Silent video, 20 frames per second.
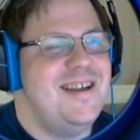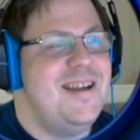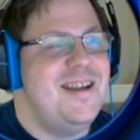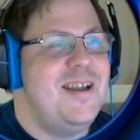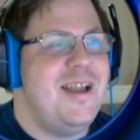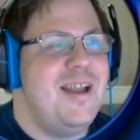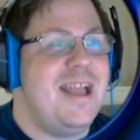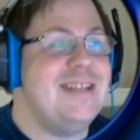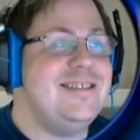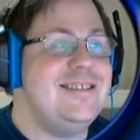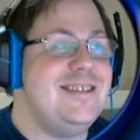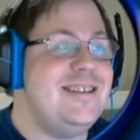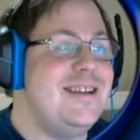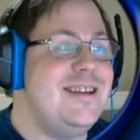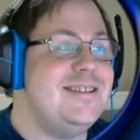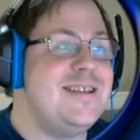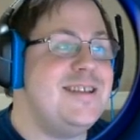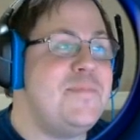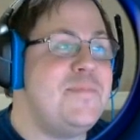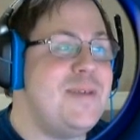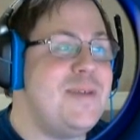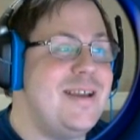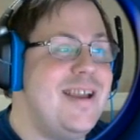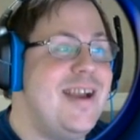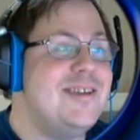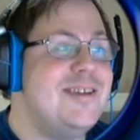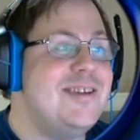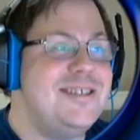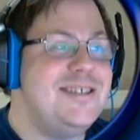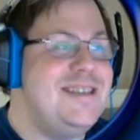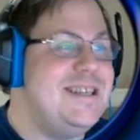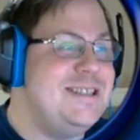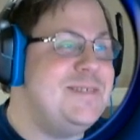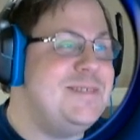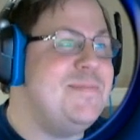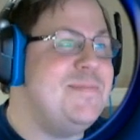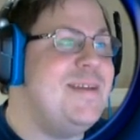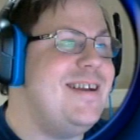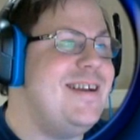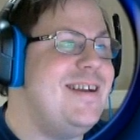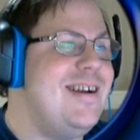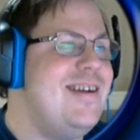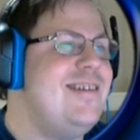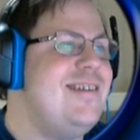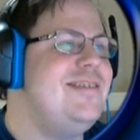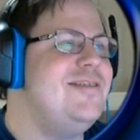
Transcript: And she does have pink hair. She is a main character.